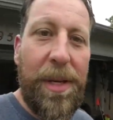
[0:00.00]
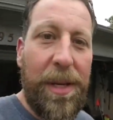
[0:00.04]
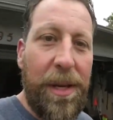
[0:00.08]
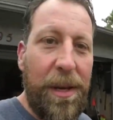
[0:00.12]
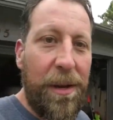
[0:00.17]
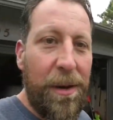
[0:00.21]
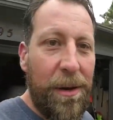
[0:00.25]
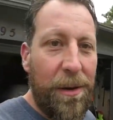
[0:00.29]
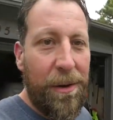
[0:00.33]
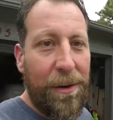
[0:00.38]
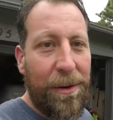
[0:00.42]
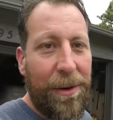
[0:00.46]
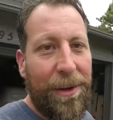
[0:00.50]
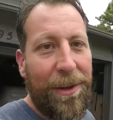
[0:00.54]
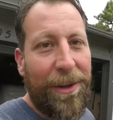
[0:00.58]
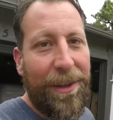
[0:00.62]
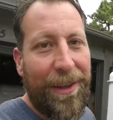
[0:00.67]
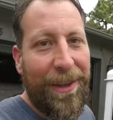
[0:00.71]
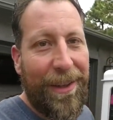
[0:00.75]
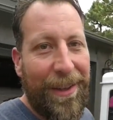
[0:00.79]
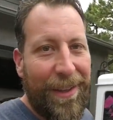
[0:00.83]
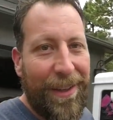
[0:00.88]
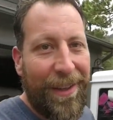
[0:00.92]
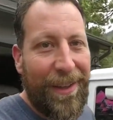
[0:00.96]
gear.
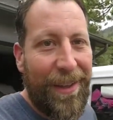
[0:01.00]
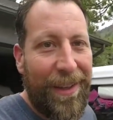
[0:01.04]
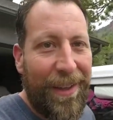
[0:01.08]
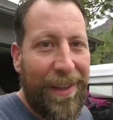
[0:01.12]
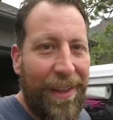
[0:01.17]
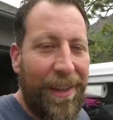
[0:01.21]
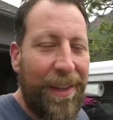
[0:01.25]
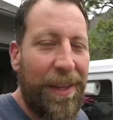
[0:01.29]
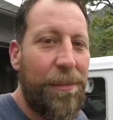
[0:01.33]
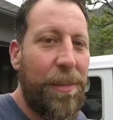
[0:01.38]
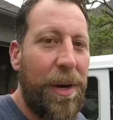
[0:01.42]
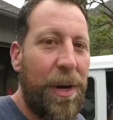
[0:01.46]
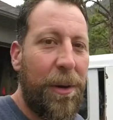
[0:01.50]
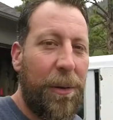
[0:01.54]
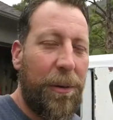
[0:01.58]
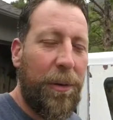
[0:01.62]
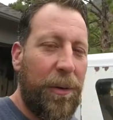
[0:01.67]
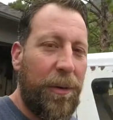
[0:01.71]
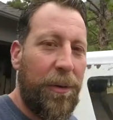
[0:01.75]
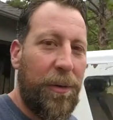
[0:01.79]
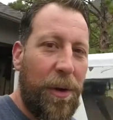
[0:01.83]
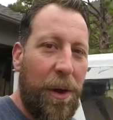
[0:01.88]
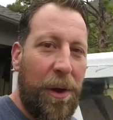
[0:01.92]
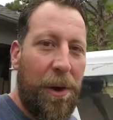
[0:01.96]
My
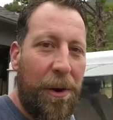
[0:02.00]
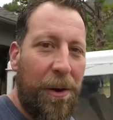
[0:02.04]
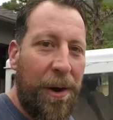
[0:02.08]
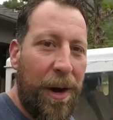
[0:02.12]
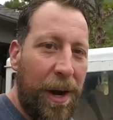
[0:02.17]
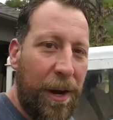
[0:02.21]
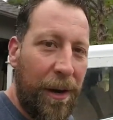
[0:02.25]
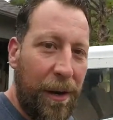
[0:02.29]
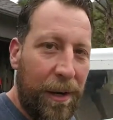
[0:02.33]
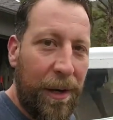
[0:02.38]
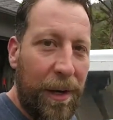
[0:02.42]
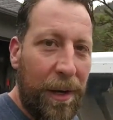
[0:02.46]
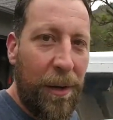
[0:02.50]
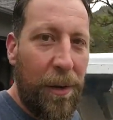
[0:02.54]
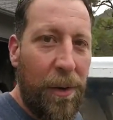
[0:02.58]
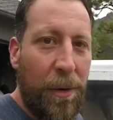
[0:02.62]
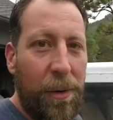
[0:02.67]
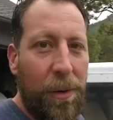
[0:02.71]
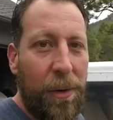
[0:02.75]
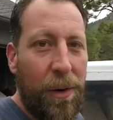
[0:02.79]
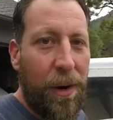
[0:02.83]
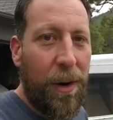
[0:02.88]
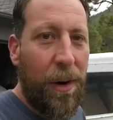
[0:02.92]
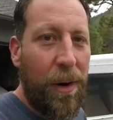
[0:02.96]
oldest daughter and I are going to
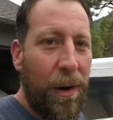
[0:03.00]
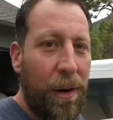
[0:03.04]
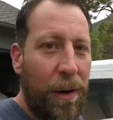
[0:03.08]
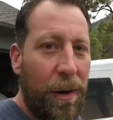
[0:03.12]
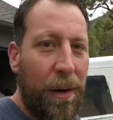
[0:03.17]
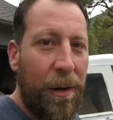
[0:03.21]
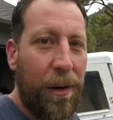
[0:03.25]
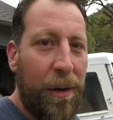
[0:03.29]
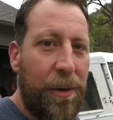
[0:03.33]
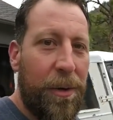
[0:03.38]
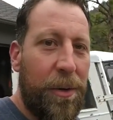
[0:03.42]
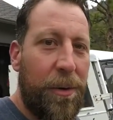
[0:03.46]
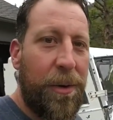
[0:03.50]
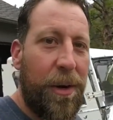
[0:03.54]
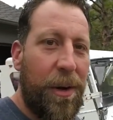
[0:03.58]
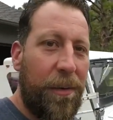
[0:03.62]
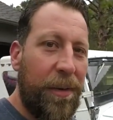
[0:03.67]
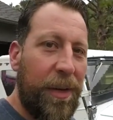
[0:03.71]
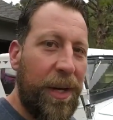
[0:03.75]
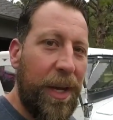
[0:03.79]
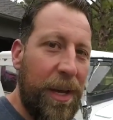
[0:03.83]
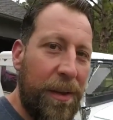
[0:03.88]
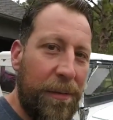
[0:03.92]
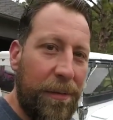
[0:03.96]
go on a dirt
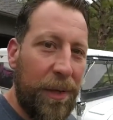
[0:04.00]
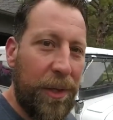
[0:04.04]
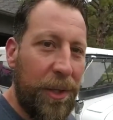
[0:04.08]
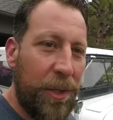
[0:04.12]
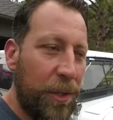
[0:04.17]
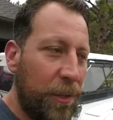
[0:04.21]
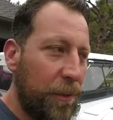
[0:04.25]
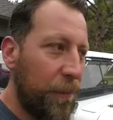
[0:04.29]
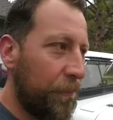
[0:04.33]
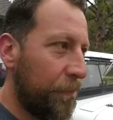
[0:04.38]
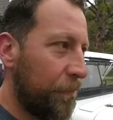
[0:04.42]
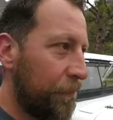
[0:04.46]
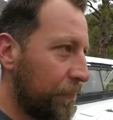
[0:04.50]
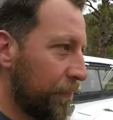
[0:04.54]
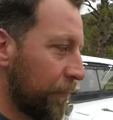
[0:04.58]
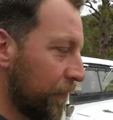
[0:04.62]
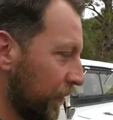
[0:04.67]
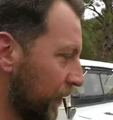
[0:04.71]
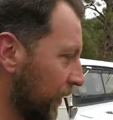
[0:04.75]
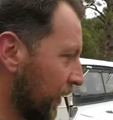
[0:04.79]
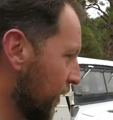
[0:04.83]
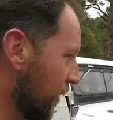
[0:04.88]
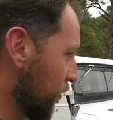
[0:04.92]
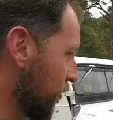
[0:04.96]
everyday adventure.
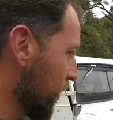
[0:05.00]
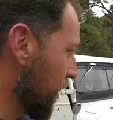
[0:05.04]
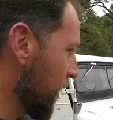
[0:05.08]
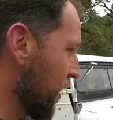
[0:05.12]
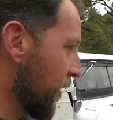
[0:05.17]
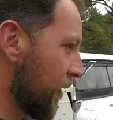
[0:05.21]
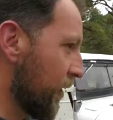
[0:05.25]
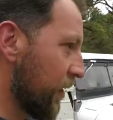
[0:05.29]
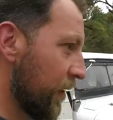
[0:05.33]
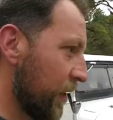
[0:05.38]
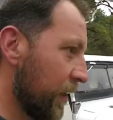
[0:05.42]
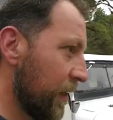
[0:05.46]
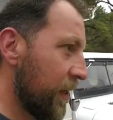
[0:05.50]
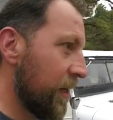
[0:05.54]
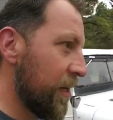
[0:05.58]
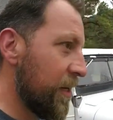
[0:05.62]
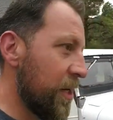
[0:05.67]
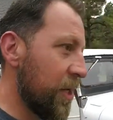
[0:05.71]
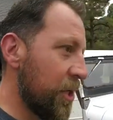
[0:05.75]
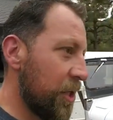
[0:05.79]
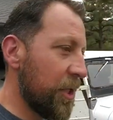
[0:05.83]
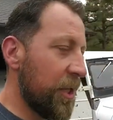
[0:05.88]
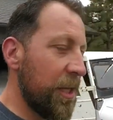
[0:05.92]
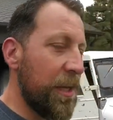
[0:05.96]
We had
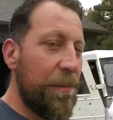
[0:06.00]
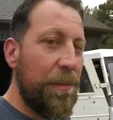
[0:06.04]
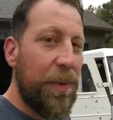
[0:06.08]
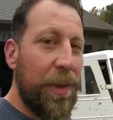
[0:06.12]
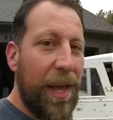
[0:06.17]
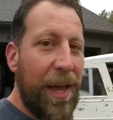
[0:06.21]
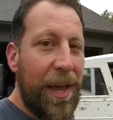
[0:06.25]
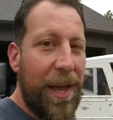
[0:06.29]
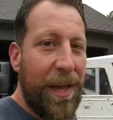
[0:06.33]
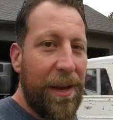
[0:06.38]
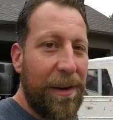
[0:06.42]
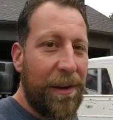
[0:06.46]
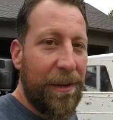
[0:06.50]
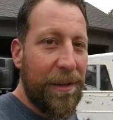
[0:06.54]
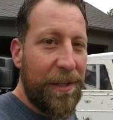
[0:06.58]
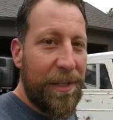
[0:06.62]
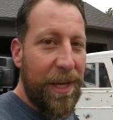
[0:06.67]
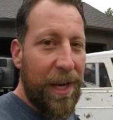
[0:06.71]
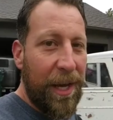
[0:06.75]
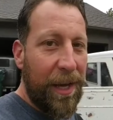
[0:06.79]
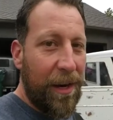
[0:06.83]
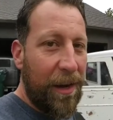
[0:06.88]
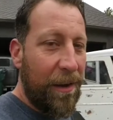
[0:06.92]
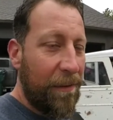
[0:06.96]
initially planned on
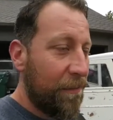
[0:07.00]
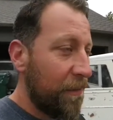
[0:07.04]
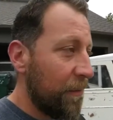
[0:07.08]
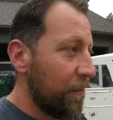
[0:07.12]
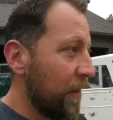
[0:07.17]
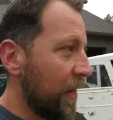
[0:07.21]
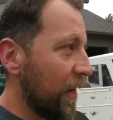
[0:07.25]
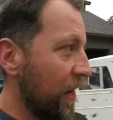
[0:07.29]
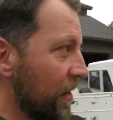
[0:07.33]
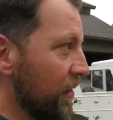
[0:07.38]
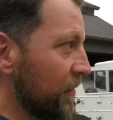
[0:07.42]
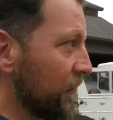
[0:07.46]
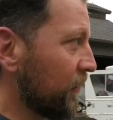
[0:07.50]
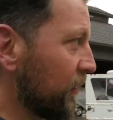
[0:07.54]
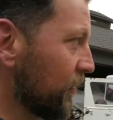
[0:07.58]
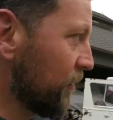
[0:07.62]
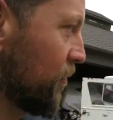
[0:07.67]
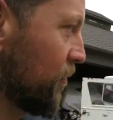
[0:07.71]
taking off from the house and